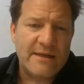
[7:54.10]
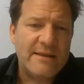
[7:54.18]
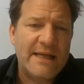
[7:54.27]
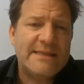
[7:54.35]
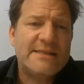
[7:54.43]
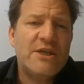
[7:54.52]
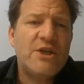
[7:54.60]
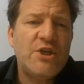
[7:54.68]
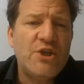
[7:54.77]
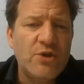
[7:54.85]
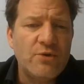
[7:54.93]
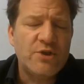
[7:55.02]
That's a
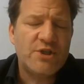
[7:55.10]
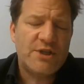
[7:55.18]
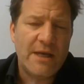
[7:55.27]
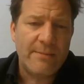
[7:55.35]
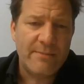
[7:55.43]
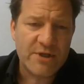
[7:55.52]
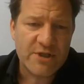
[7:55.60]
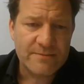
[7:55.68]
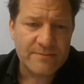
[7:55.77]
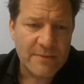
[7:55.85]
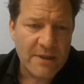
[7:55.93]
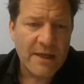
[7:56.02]
huge
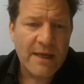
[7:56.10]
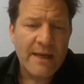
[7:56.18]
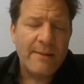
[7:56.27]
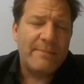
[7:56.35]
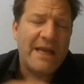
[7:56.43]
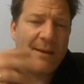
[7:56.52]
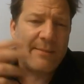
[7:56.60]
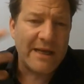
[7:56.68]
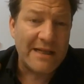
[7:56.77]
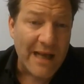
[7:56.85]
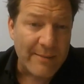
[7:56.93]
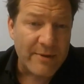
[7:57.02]
ambition, becoming
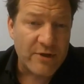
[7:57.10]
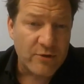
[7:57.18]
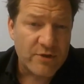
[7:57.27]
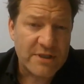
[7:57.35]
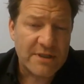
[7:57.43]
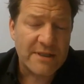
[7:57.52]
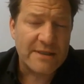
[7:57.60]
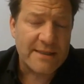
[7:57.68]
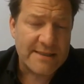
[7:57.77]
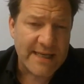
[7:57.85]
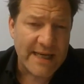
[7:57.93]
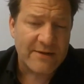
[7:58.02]
climate neutral in the
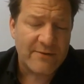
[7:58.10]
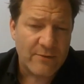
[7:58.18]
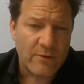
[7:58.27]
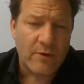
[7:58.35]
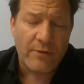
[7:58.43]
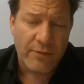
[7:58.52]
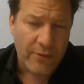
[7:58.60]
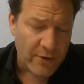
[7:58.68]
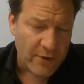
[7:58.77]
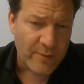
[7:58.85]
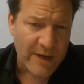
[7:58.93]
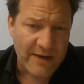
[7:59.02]
second or
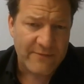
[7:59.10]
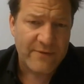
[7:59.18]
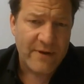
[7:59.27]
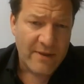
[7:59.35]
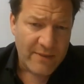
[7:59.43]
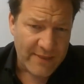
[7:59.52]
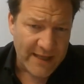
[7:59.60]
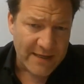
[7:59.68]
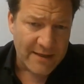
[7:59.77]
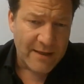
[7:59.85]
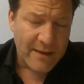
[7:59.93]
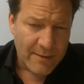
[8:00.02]
third wave
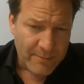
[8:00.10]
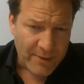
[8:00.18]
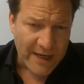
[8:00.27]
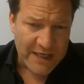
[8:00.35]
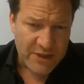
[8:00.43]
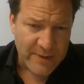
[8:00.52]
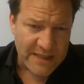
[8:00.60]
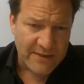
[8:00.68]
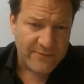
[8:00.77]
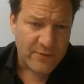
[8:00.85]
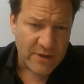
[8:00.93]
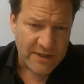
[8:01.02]
then by
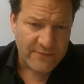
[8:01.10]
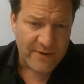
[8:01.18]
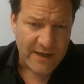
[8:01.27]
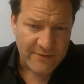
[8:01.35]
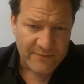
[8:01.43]
2045.